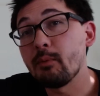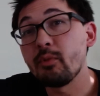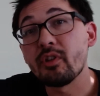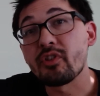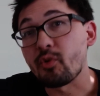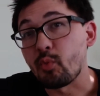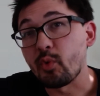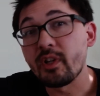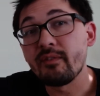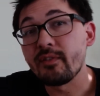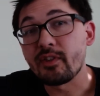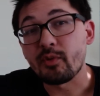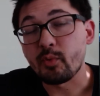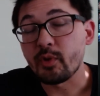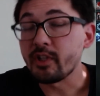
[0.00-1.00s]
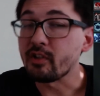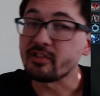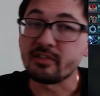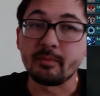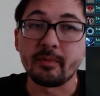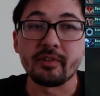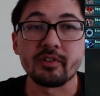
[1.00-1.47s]
in 3v3 or
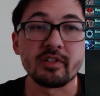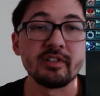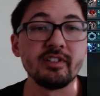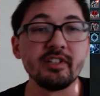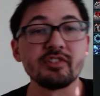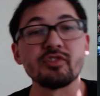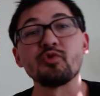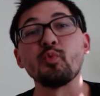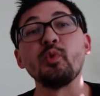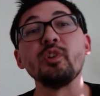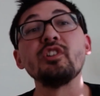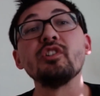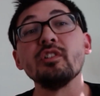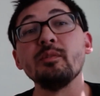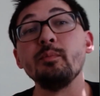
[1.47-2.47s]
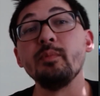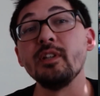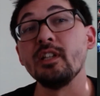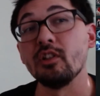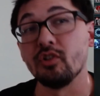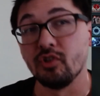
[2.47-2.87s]
some other conditions we could be